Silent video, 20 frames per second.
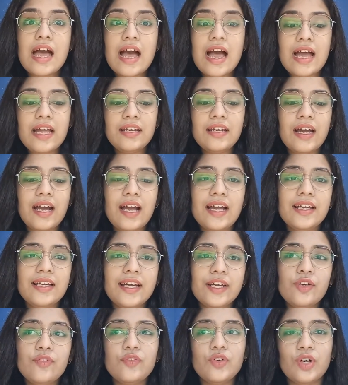And I
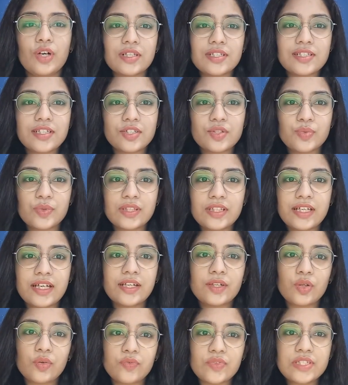kind of lost touch with
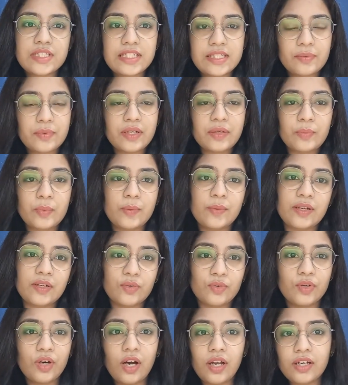that, obviously, when we went
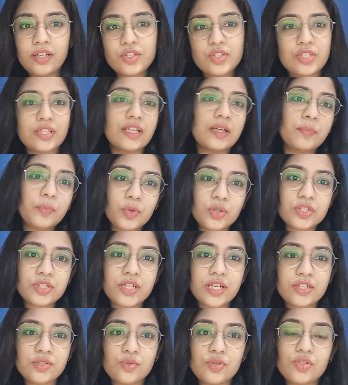to college and then
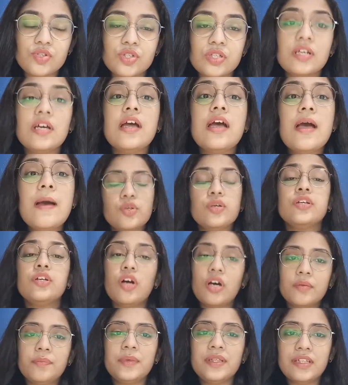post-graduation. So it
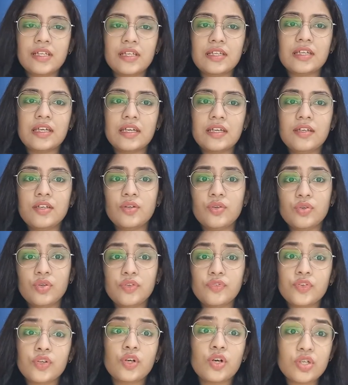got me thinking, you know,
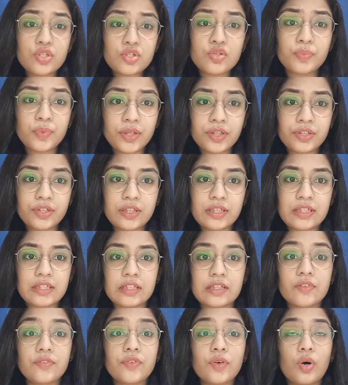if you're not super
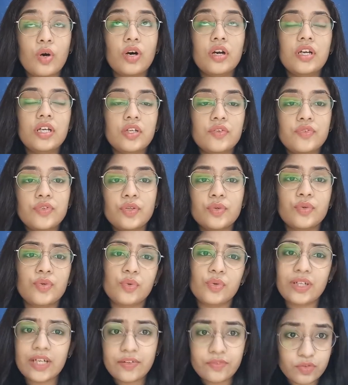creative or if you
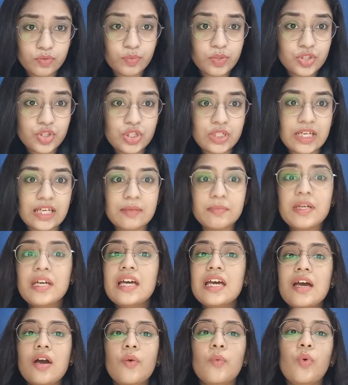don't have too much time,
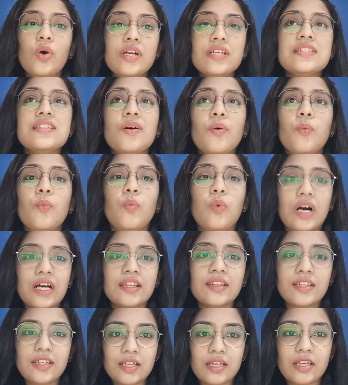what is the
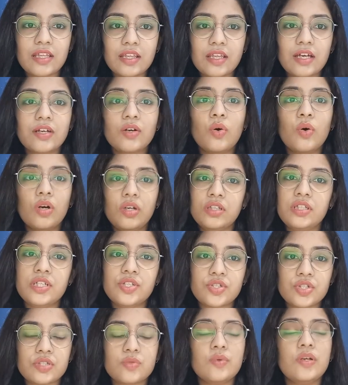one thing that all
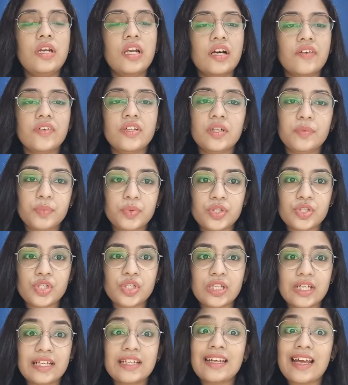teachers will love and
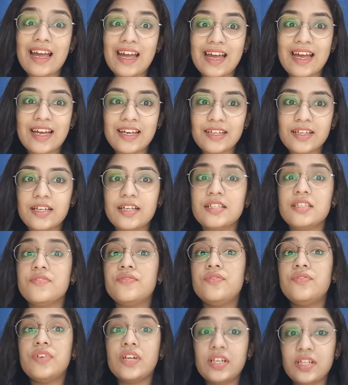appreciate? And it's
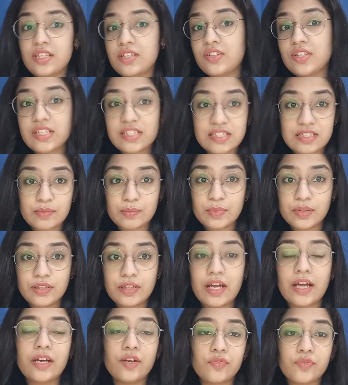very
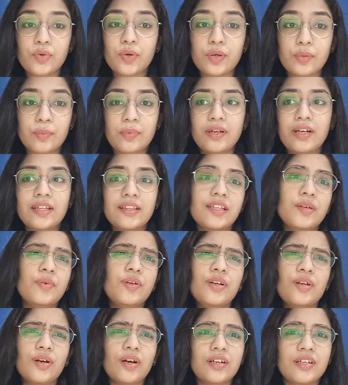reasonable and affordable. And they
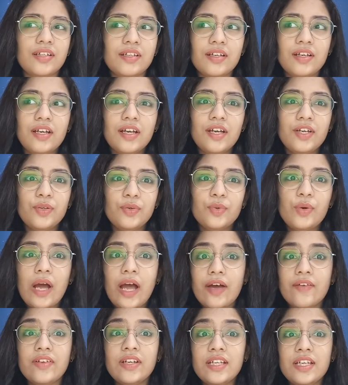will not, you know,
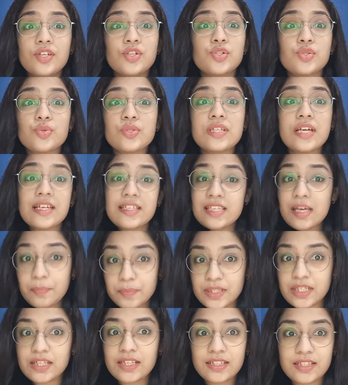have any issues
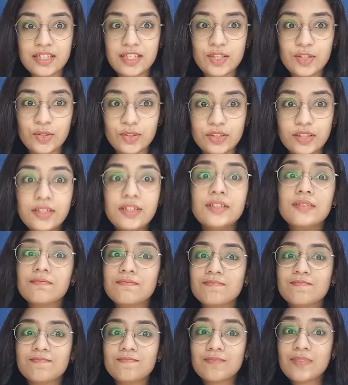accepting it either.
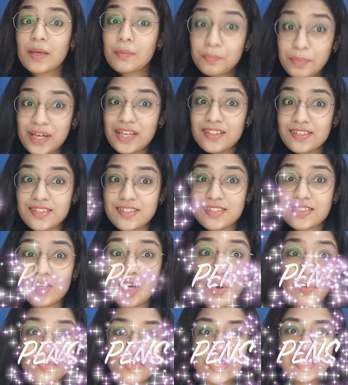Pens,
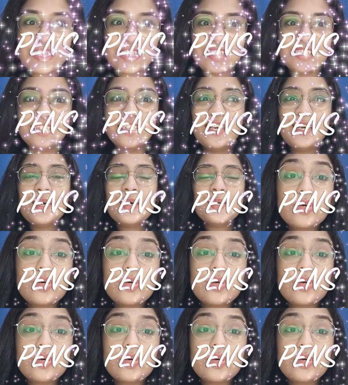obviously.